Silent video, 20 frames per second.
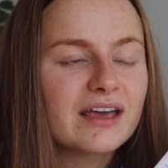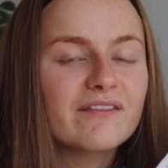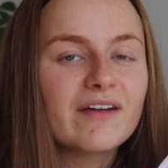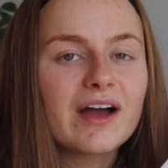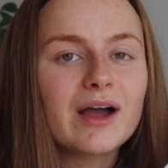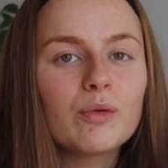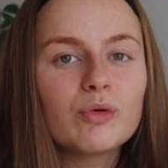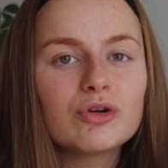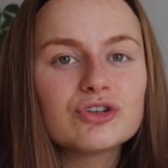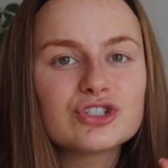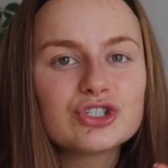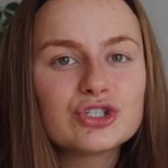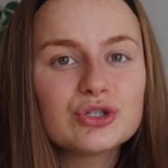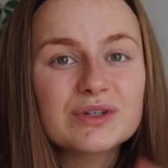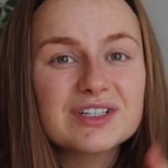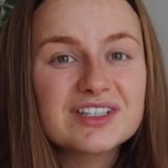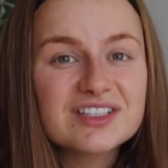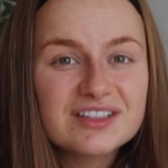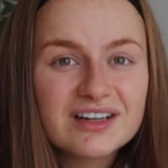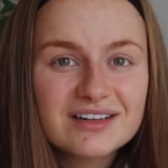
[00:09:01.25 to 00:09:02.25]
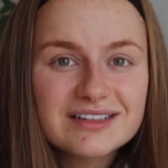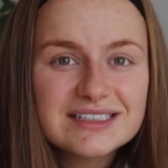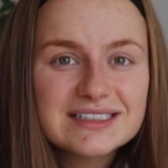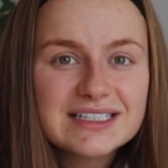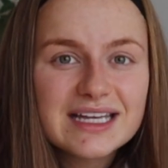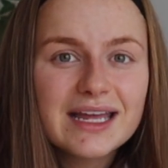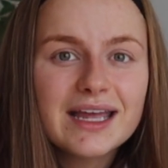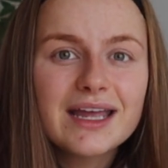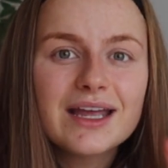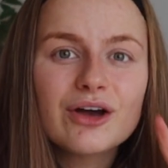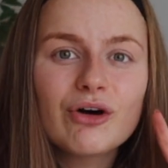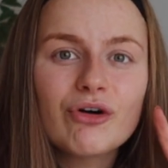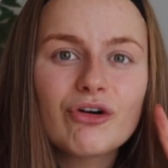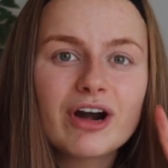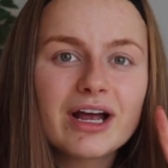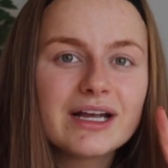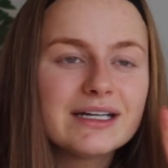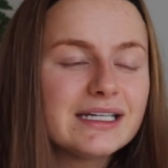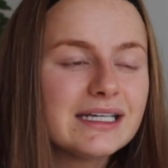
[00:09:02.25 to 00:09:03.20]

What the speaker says: If I want to do a study day, or I